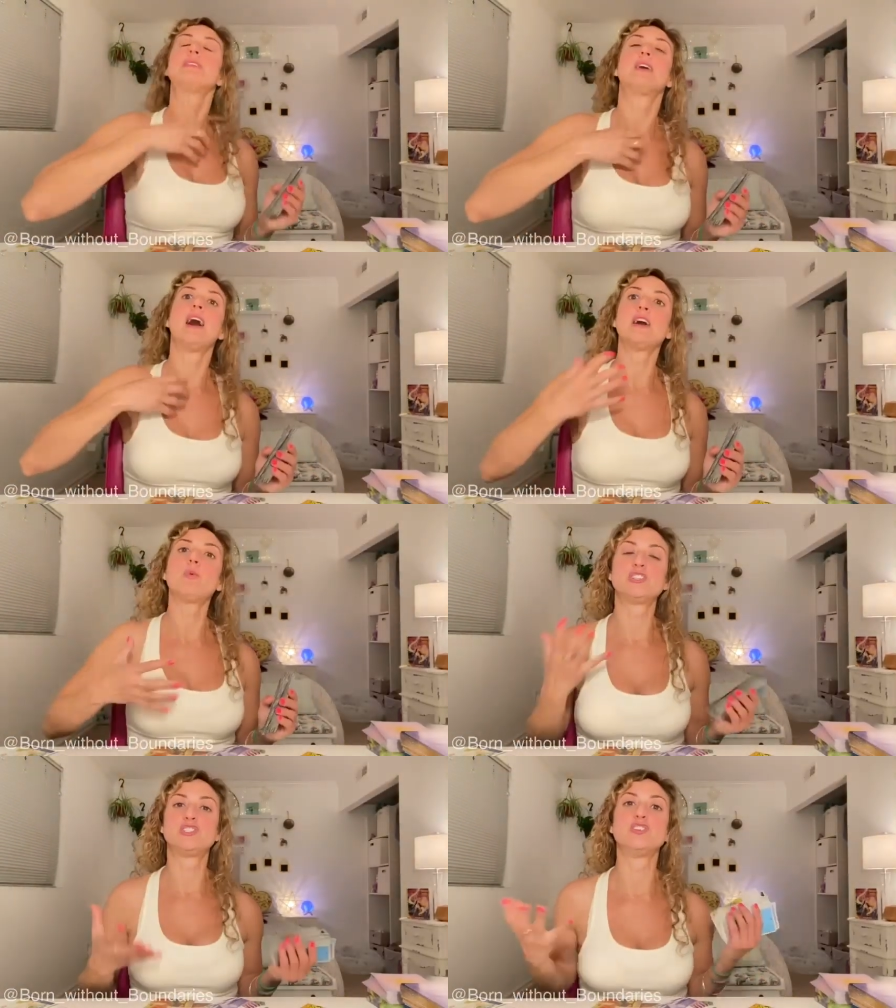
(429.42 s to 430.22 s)
God
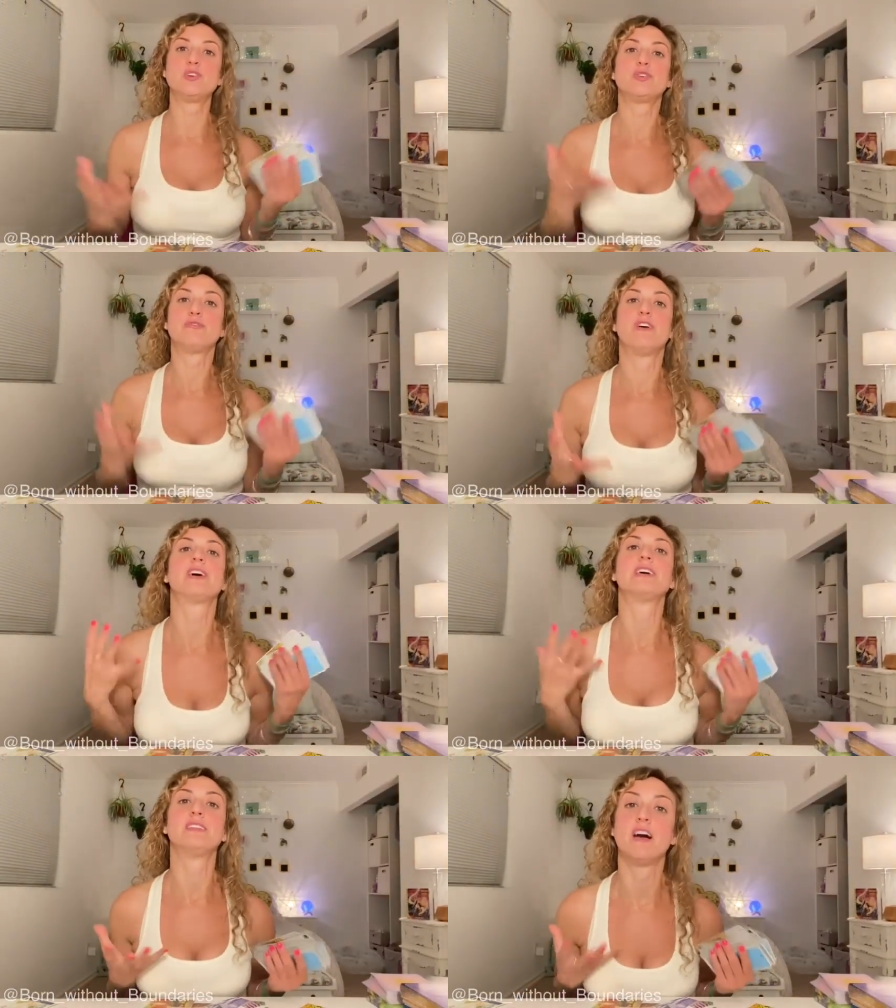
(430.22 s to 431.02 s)
wants you to know you're
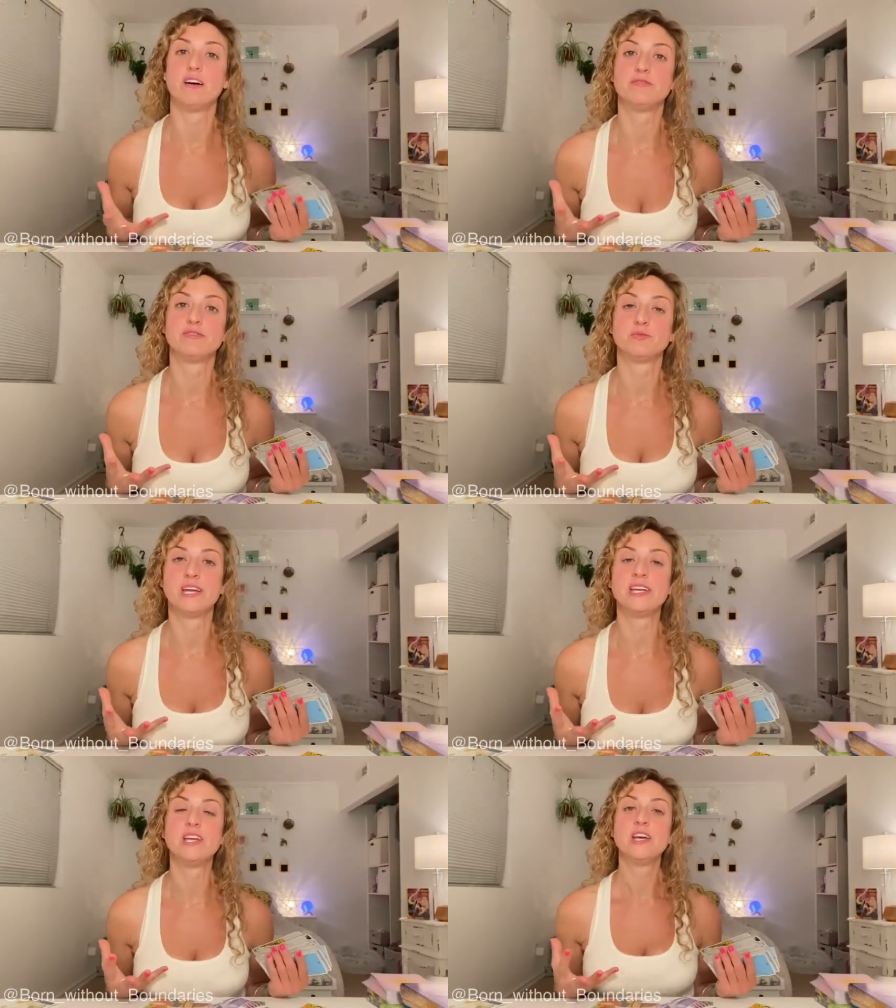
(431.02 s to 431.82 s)
fucking loved,
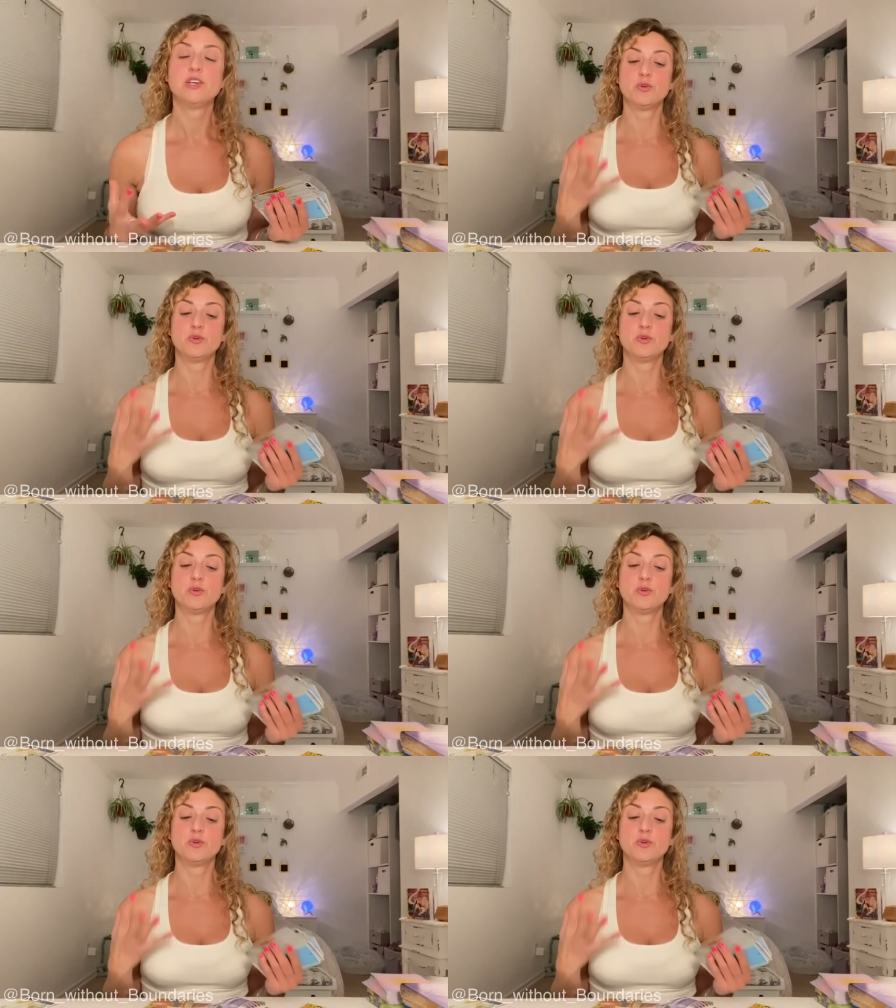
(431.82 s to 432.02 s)
right?